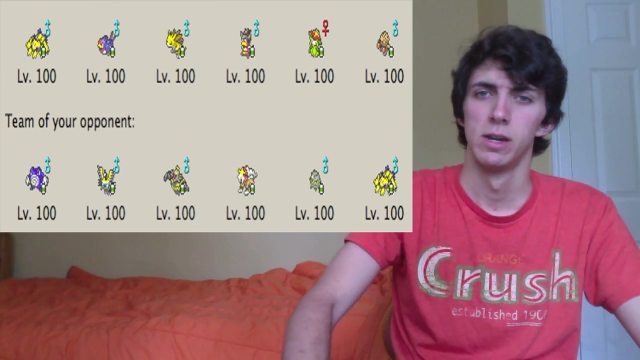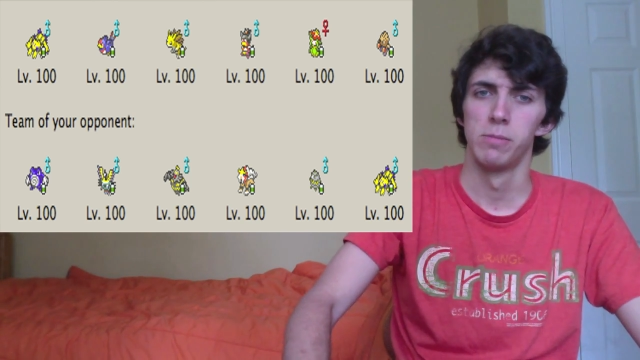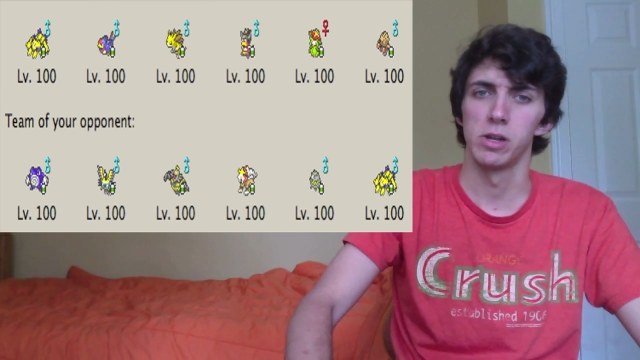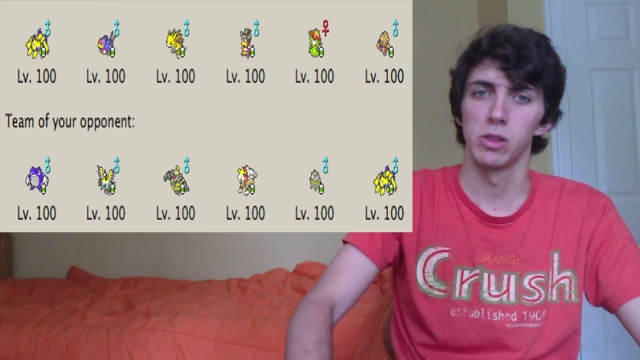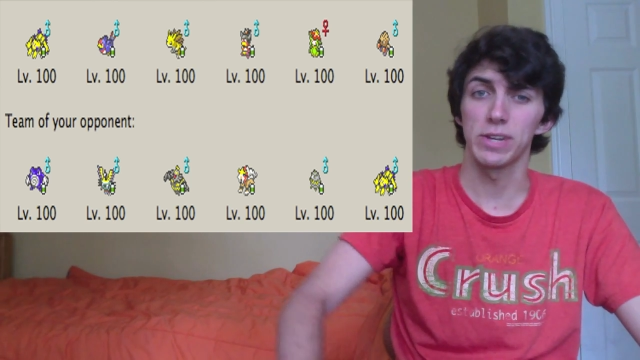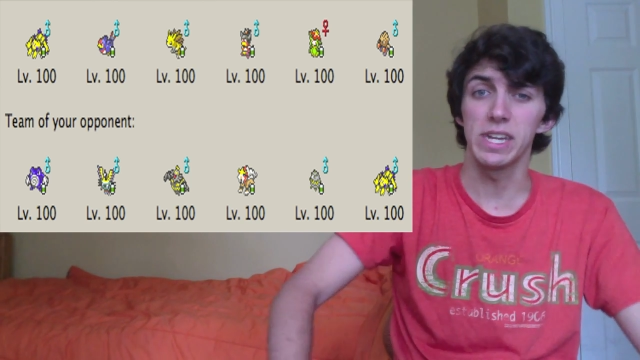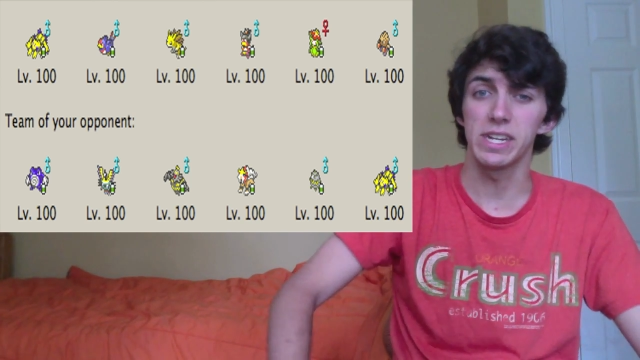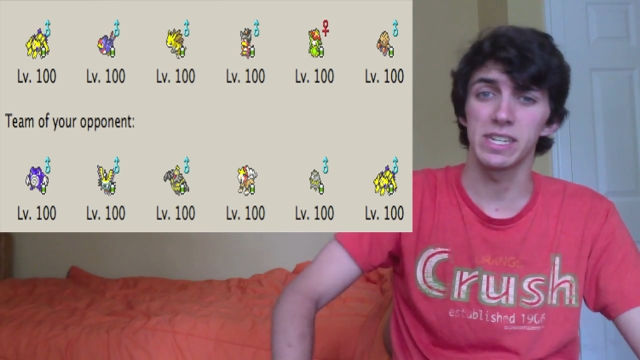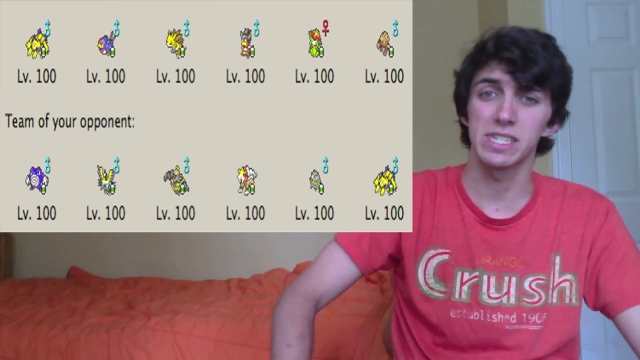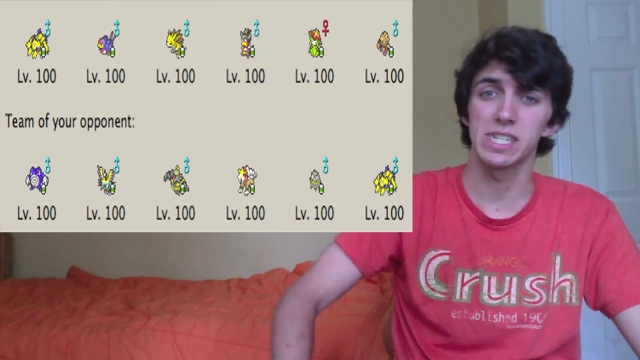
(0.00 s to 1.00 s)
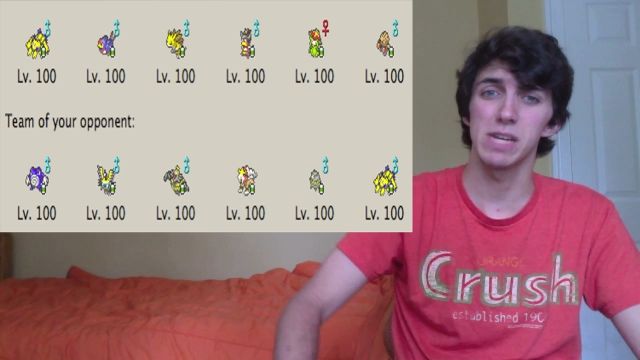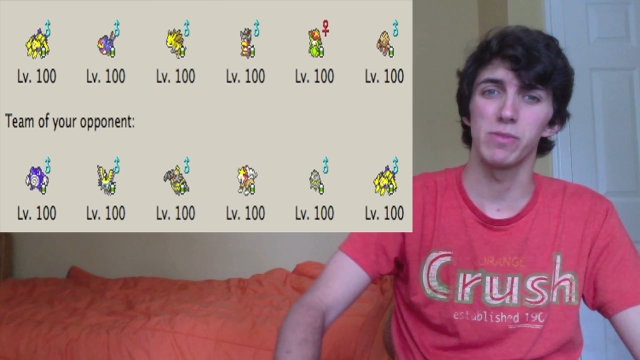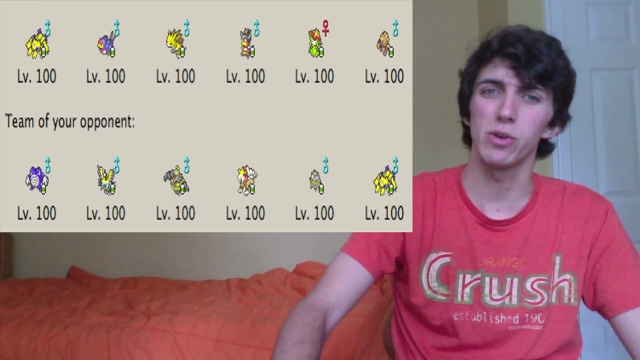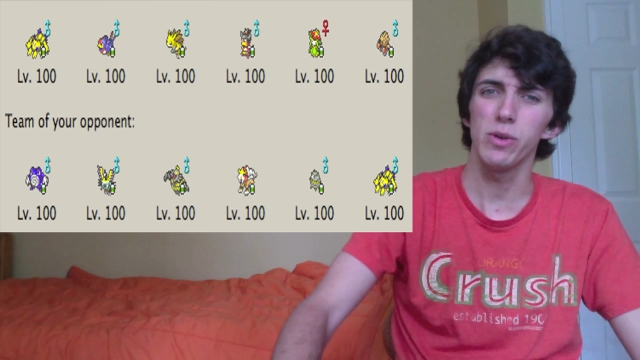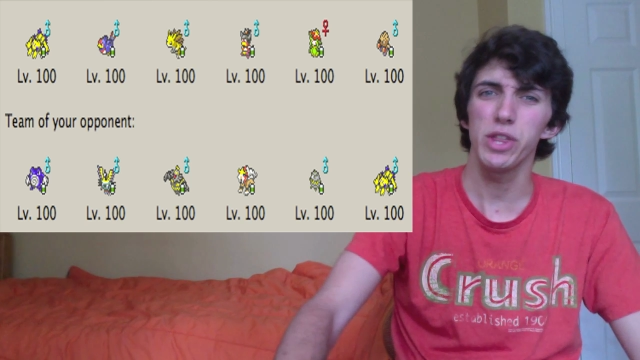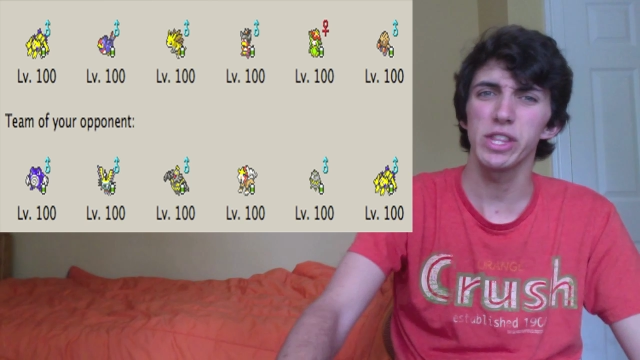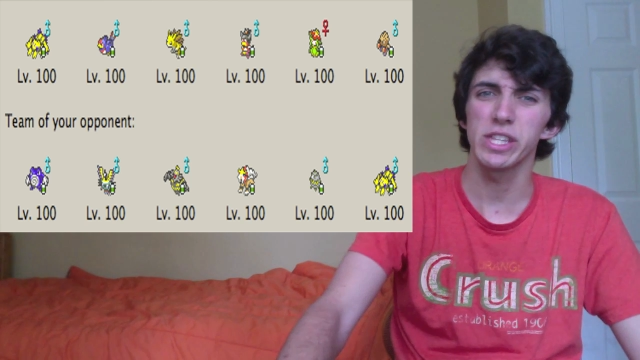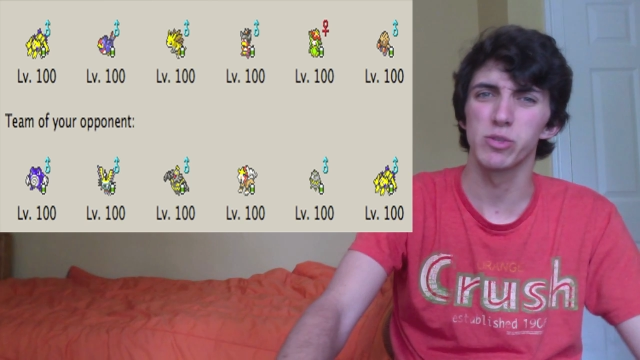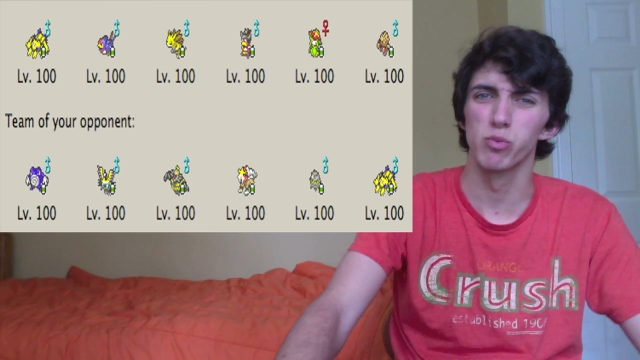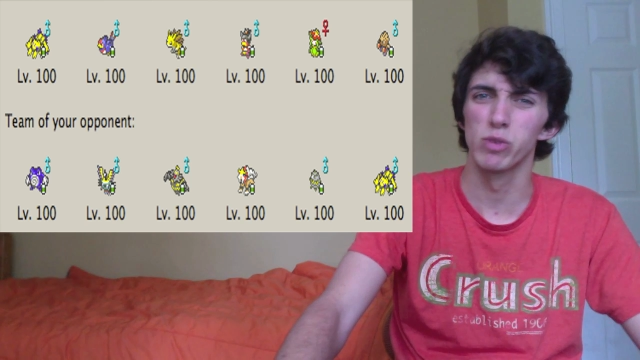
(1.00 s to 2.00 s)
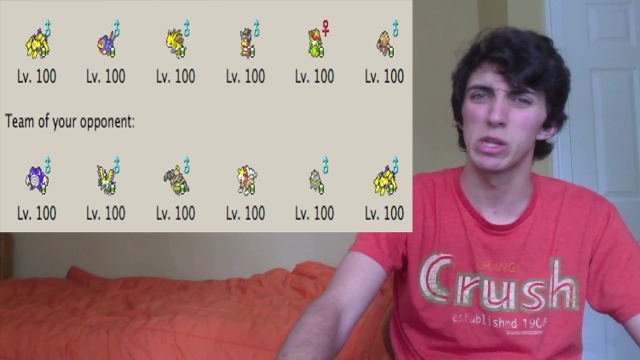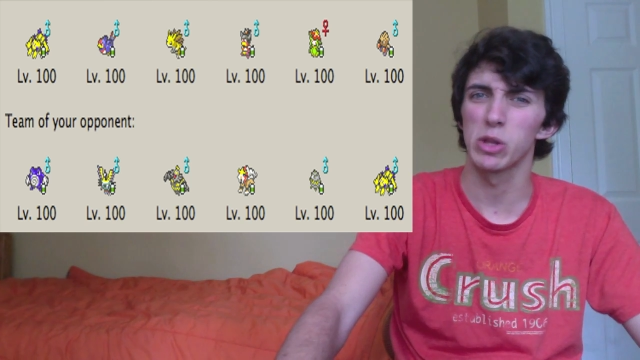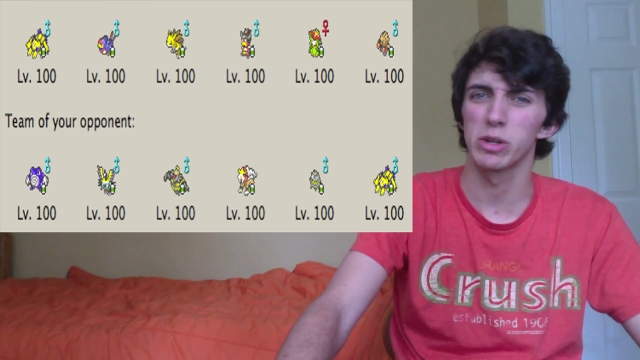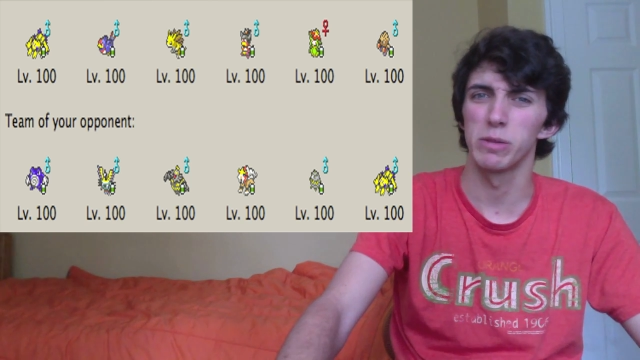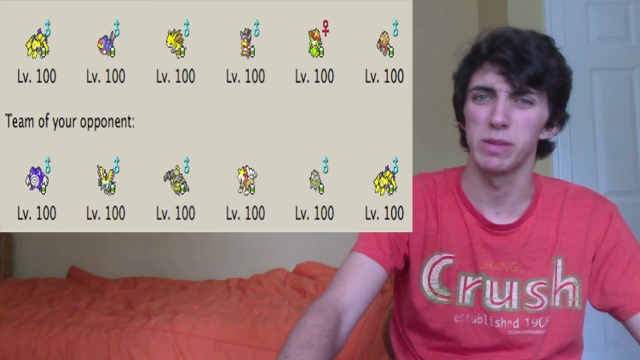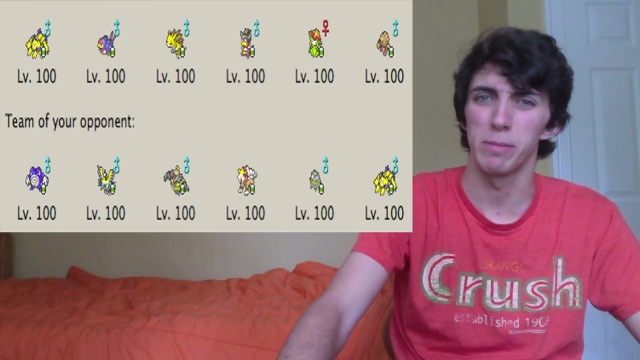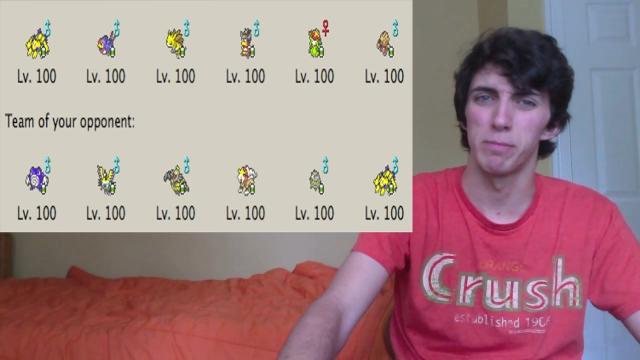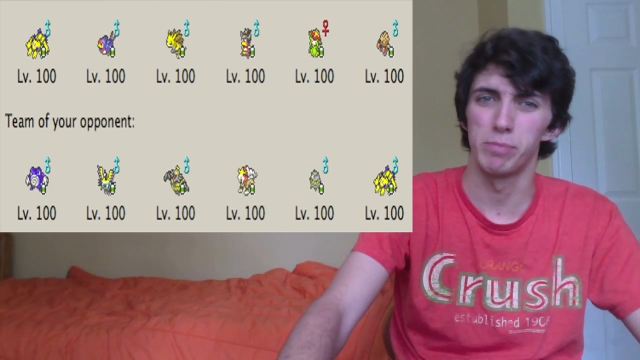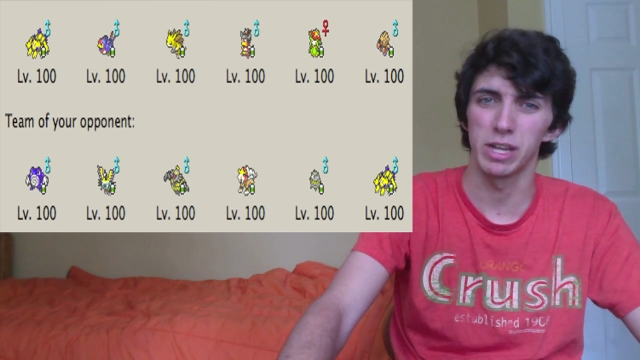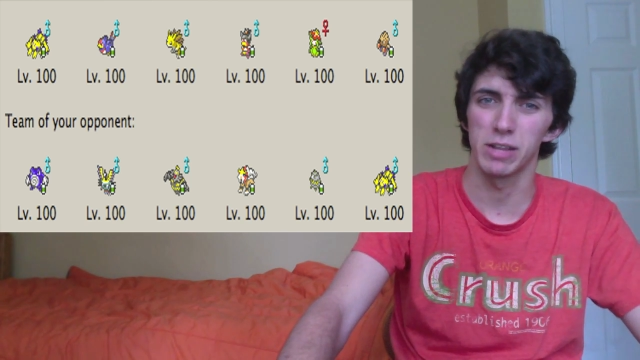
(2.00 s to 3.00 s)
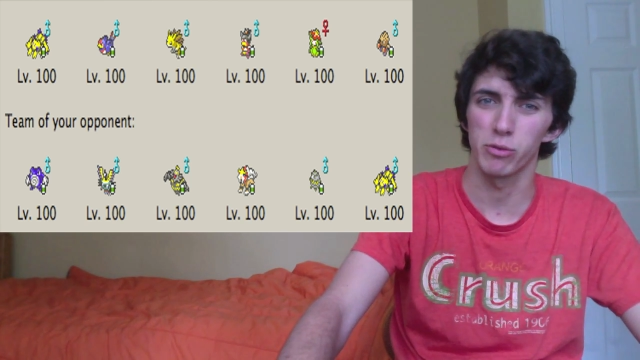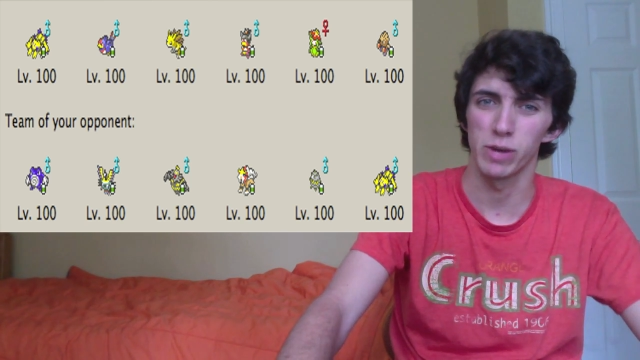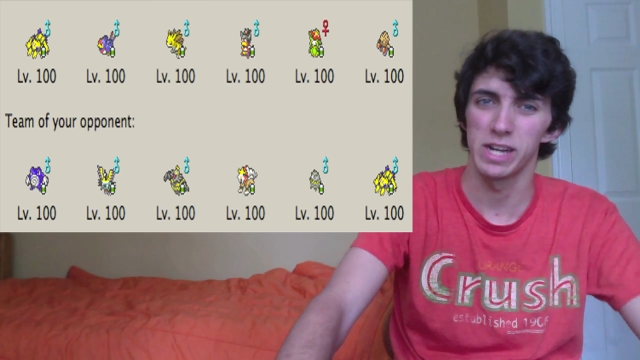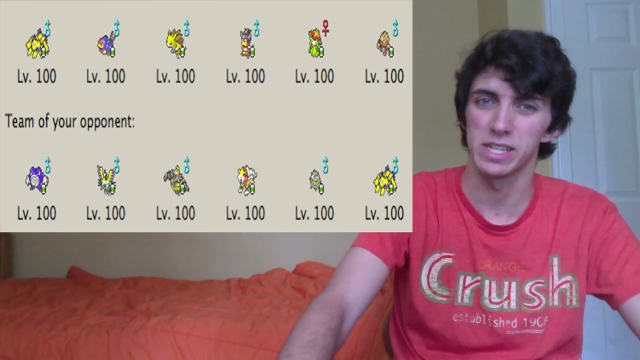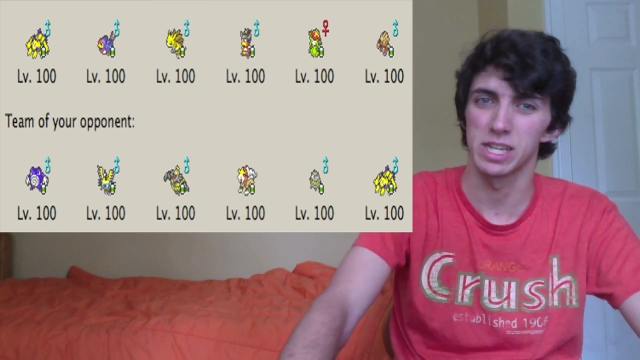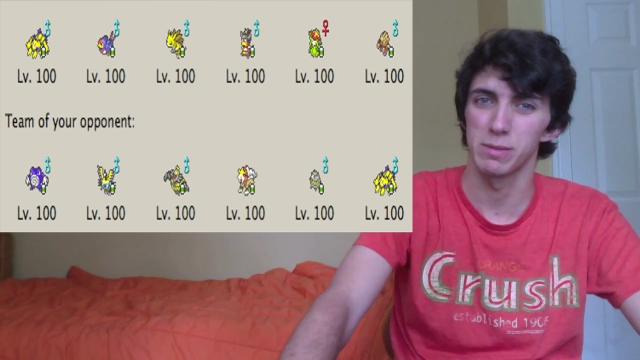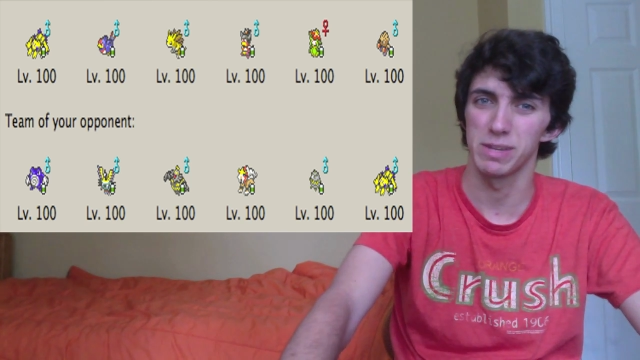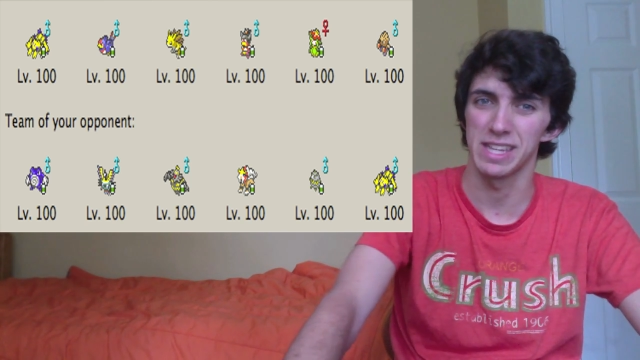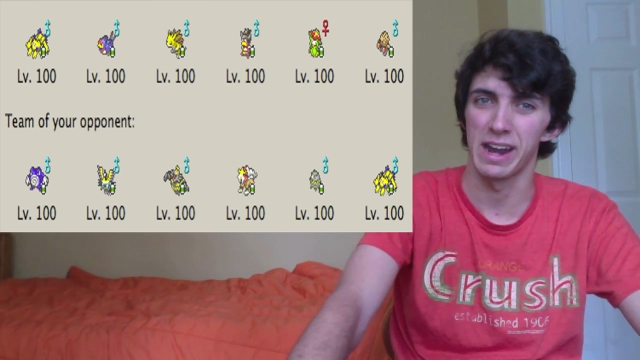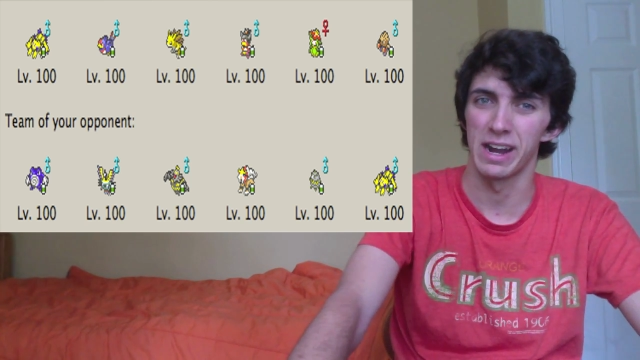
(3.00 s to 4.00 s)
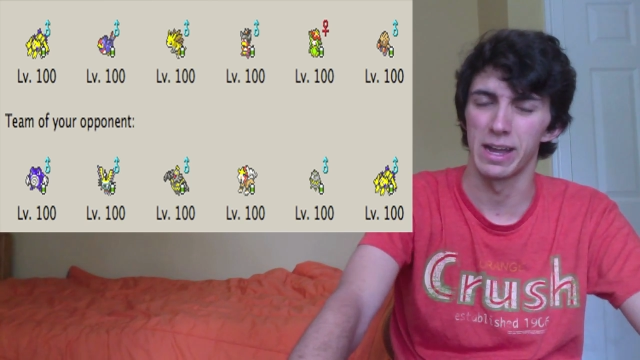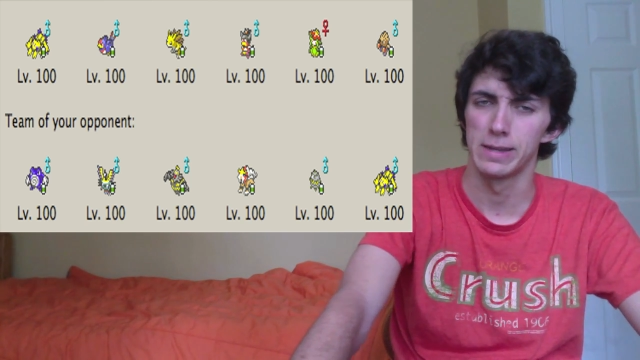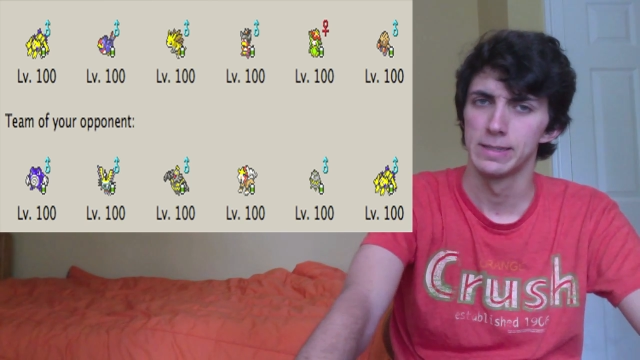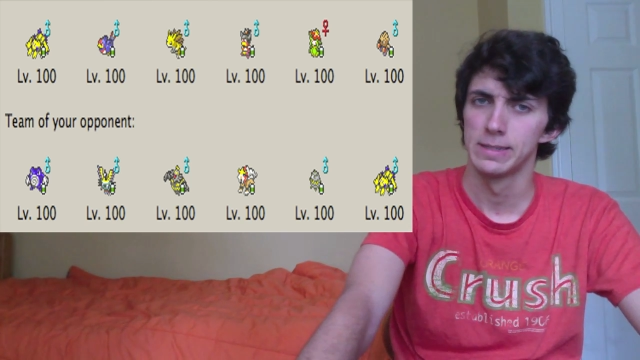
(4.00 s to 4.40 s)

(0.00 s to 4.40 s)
But looking at his team, the only thing that's really looking to be a big threat is going to be that